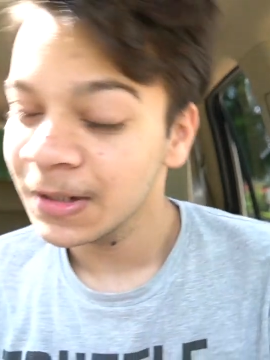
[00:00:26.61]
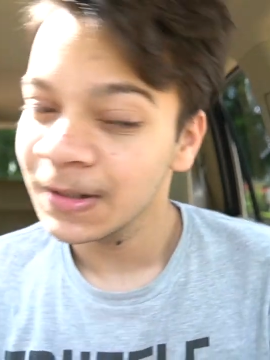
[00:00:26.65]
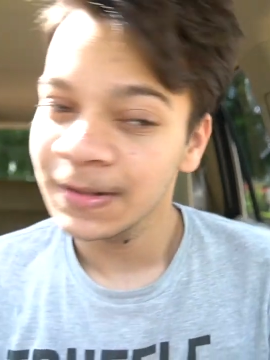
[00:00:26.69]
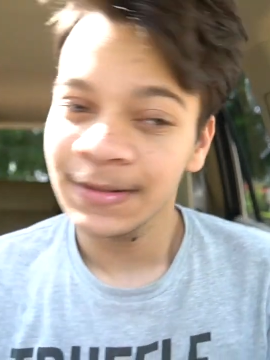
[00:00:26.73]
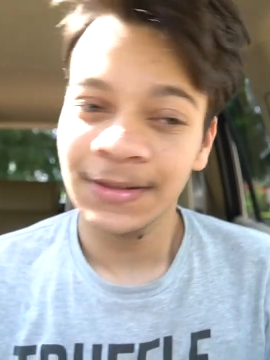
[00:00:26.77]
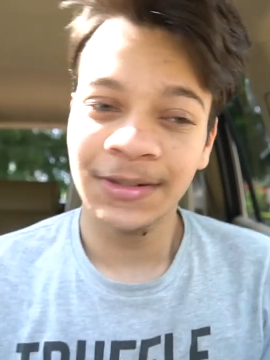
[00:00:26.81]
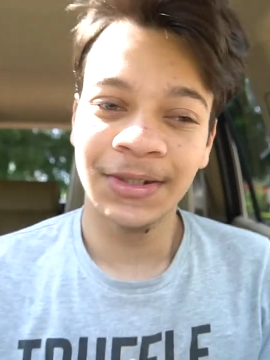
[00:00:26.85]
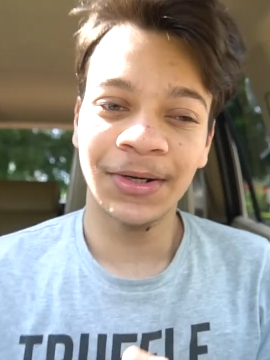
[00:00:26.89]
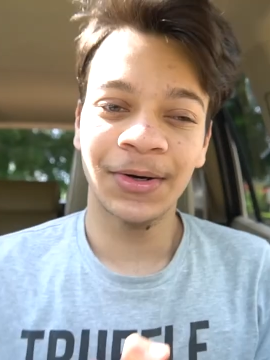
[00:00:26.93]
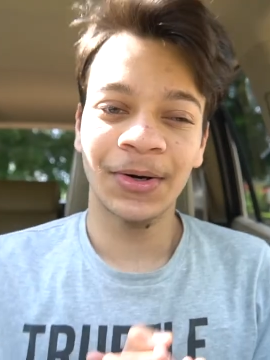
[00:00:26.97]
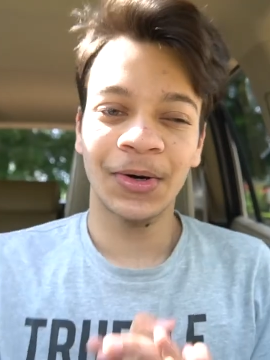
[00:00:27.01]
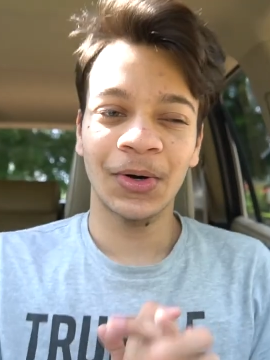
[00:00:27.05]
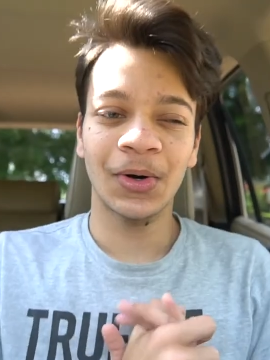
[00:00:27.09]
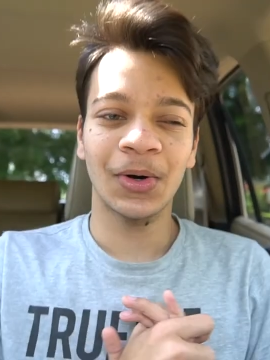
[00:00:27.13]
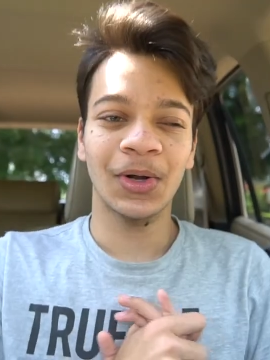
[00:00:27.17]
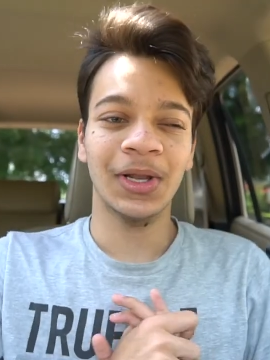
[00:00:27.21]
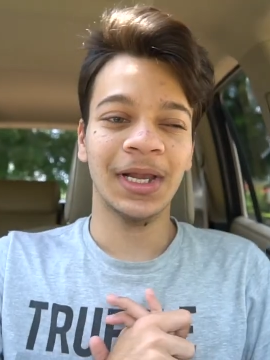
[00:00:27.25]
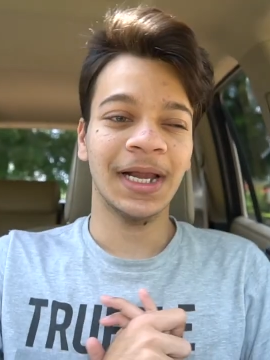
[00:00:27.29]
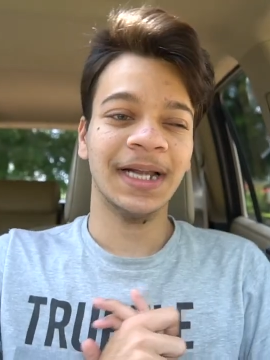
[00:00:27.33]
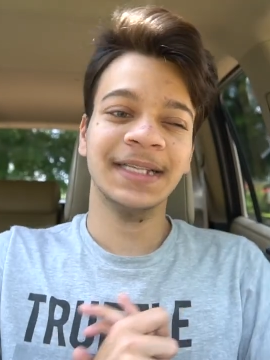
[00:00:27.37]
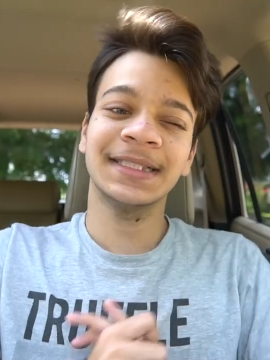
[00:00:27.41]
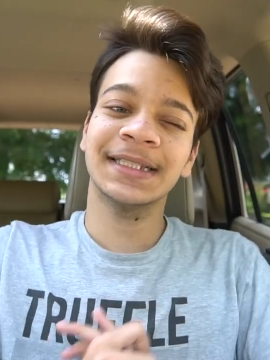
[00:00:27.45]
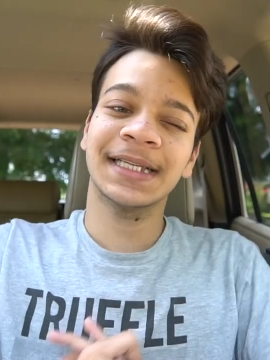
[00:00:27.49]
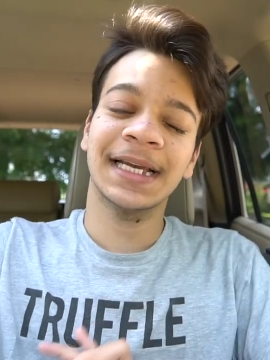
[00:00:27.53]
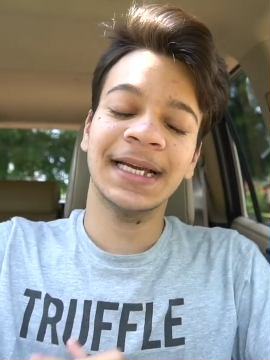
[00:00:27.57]
So
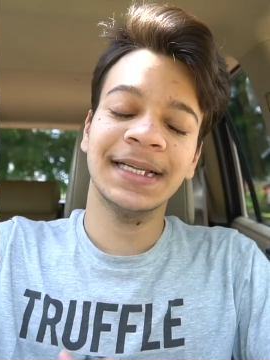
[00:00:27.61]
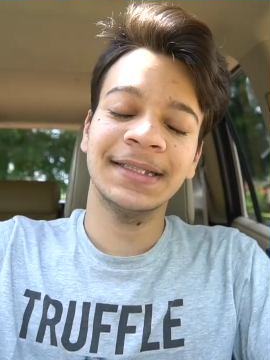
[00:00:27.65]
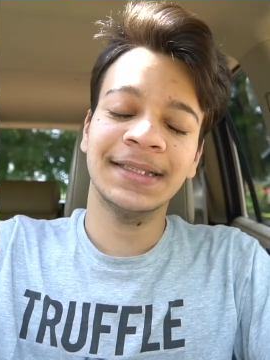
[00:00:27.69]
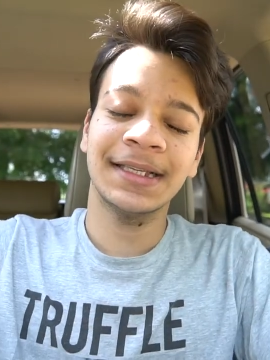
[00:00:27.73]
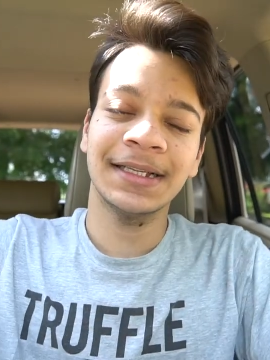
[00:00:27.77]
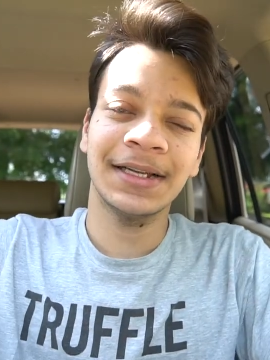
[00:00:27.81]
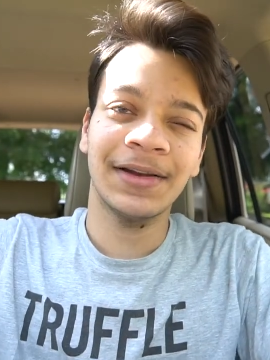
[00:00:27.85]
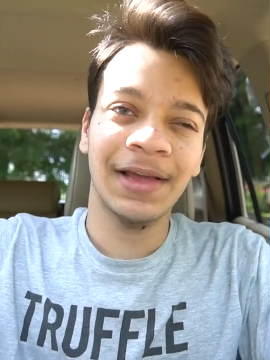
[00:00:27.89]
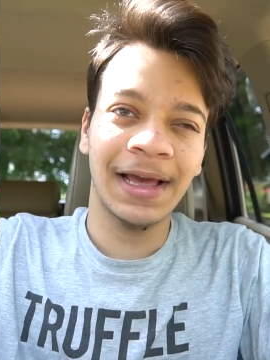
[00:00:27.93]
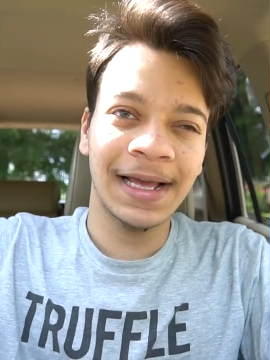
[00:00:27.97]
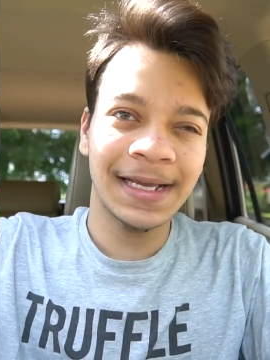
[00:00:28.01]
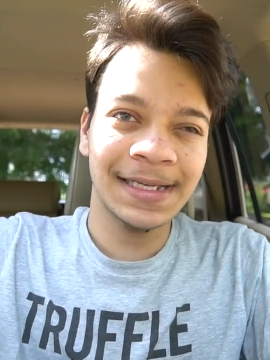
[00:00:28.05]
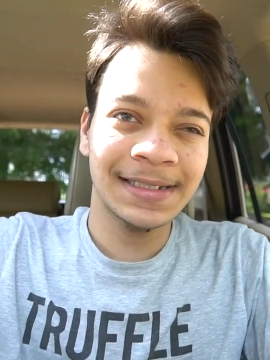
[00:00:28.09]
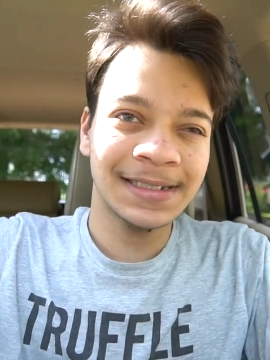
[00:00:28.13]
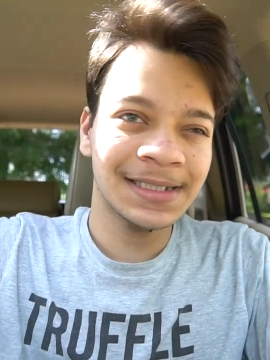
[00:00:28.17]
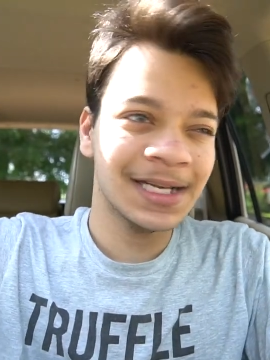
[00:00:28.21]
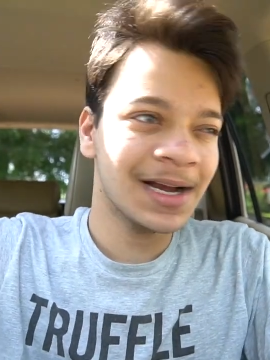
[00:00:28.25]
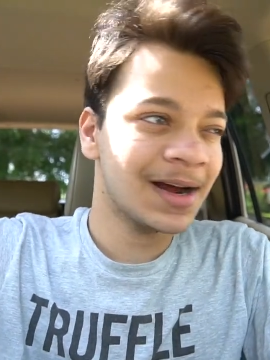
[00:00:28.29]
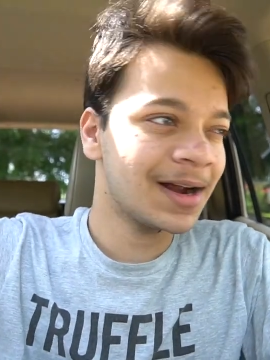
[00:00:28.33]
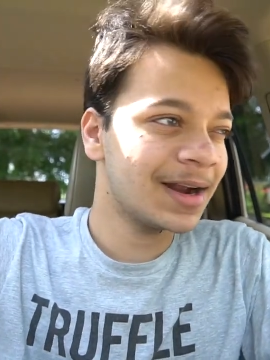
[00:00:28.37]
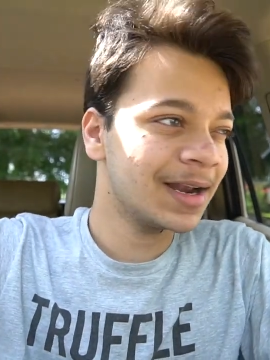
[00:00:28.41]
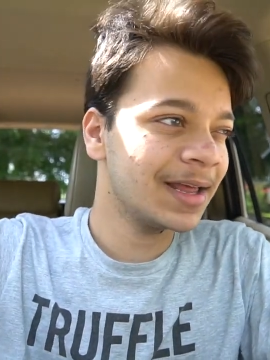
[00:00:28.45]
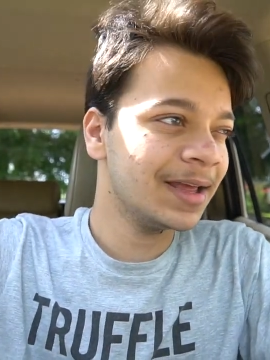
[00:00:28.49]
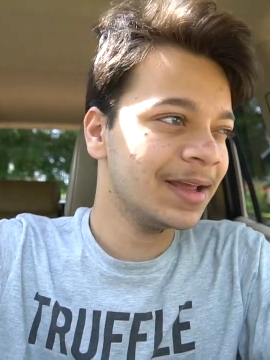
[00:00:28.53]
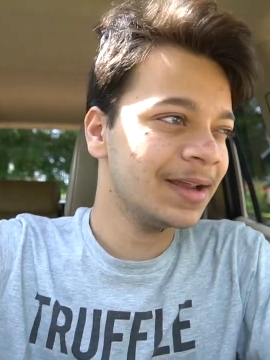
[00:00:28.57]
let's get the day
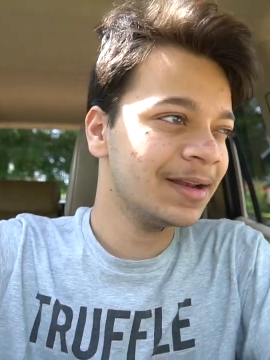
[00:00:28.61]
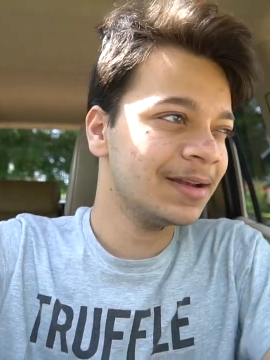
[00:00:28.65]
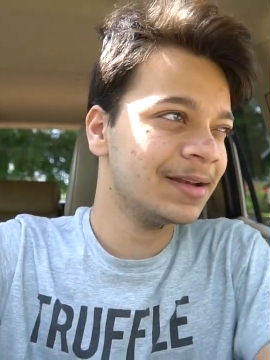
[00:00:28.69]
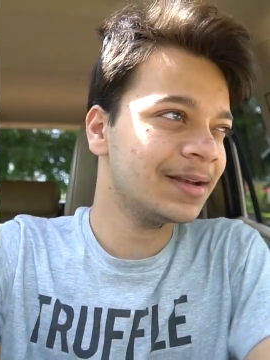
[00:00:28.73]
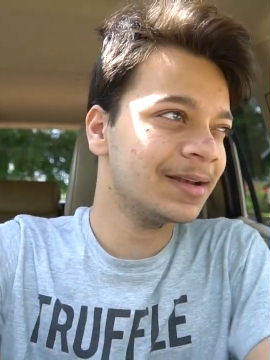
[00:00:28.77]
started.